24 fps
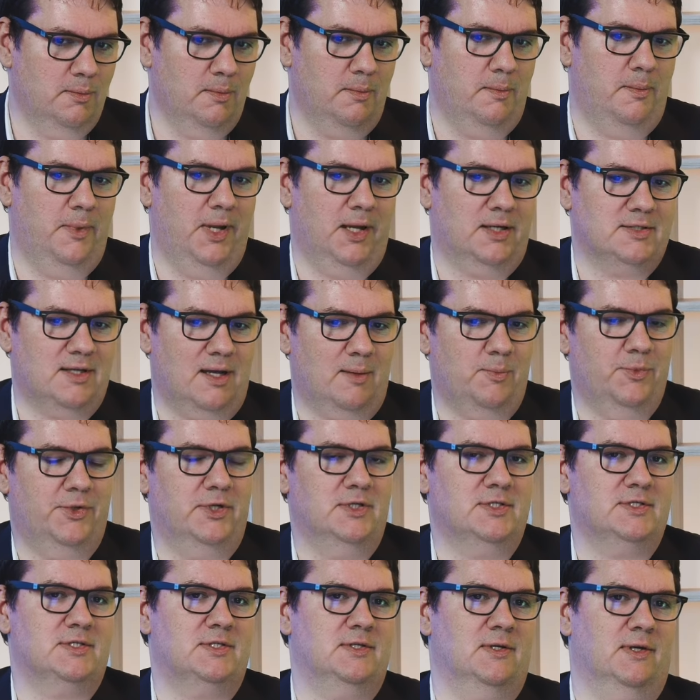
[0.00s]
makes up
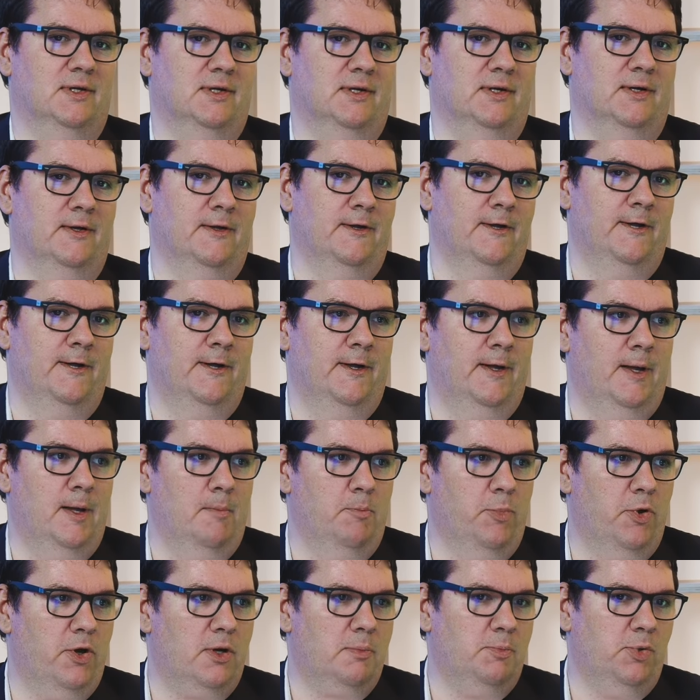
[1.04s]
this
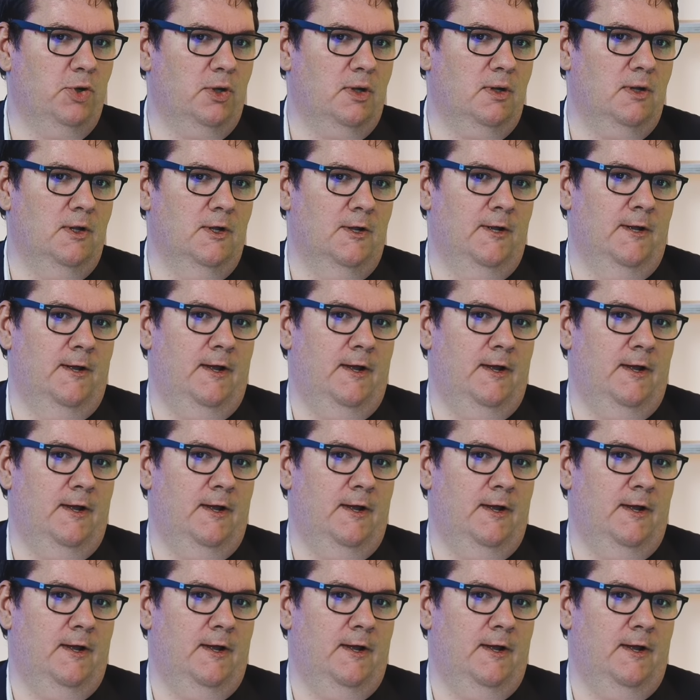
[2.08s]
purple.